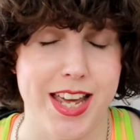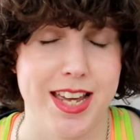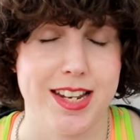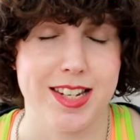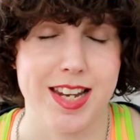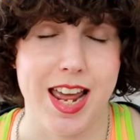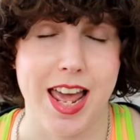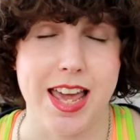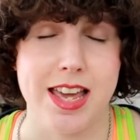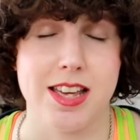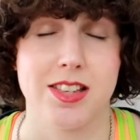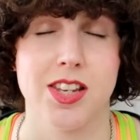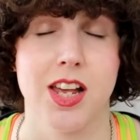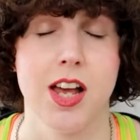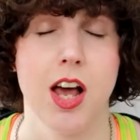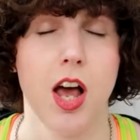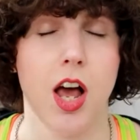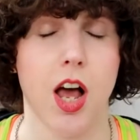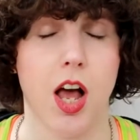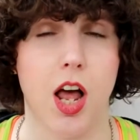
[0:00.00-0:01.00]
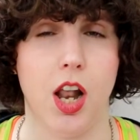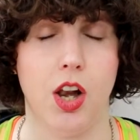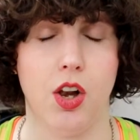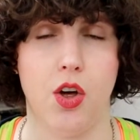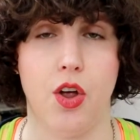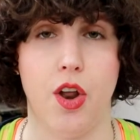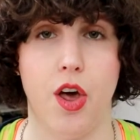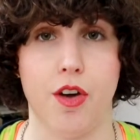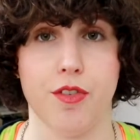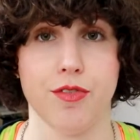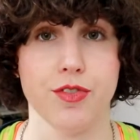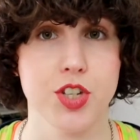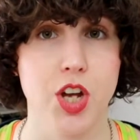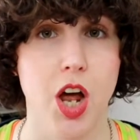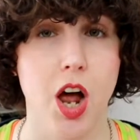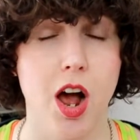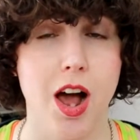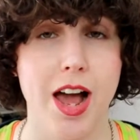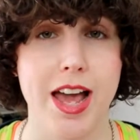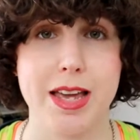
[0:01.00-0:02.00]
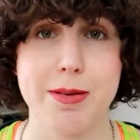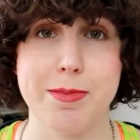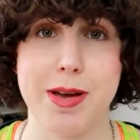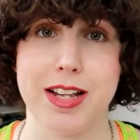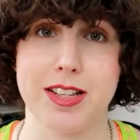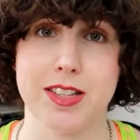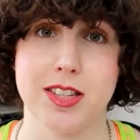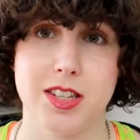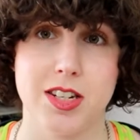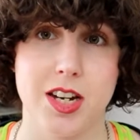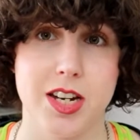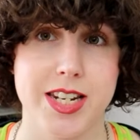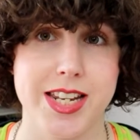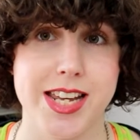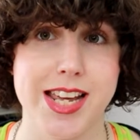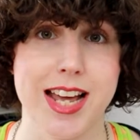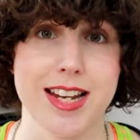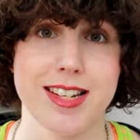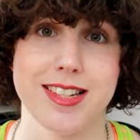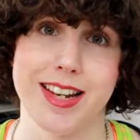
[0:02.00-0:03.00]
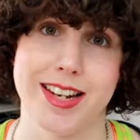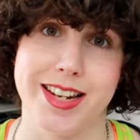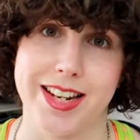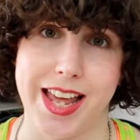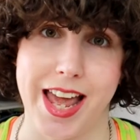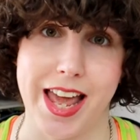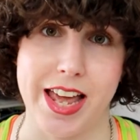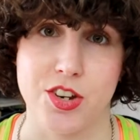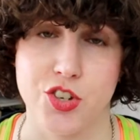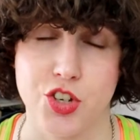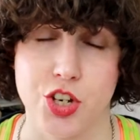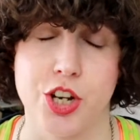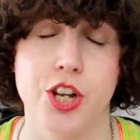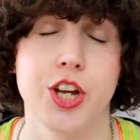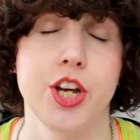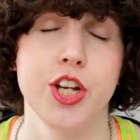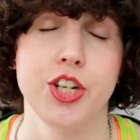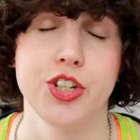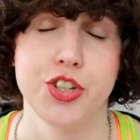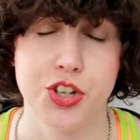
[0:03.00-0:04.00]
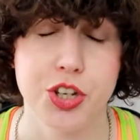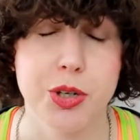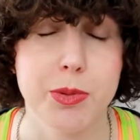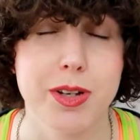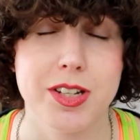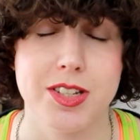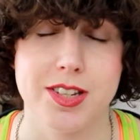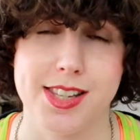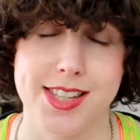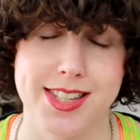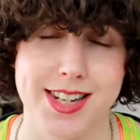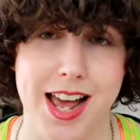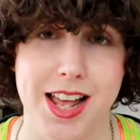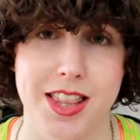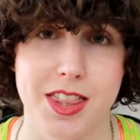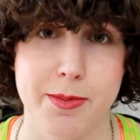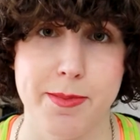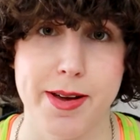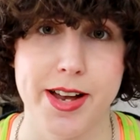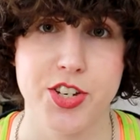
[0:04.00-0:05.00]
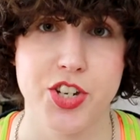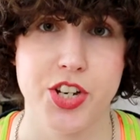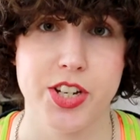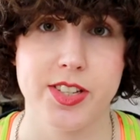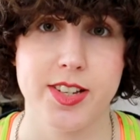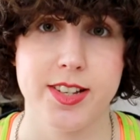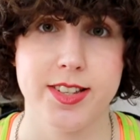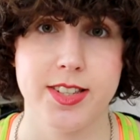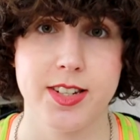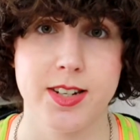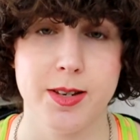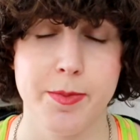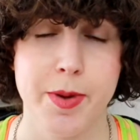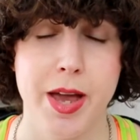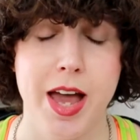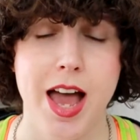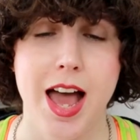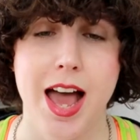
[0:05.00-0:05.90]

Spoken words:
It takes a lot of time and study and dedication to understand the magic system,